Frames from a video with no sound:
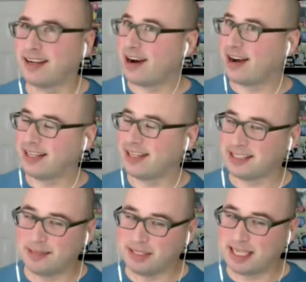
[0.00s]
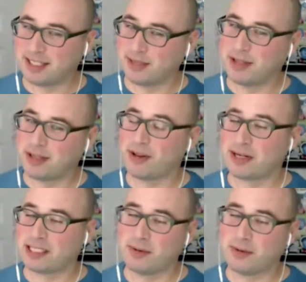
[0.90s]
odd obsession with long
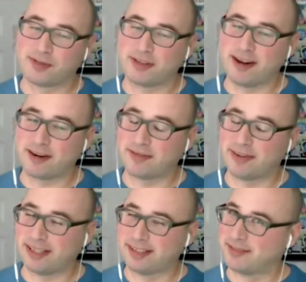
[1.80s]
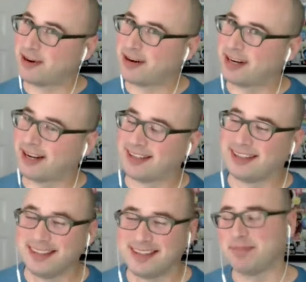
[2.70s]
exposure photography. Very odd.
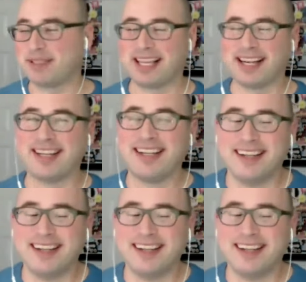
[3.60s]
No, I'm just mm-hmm. kidding.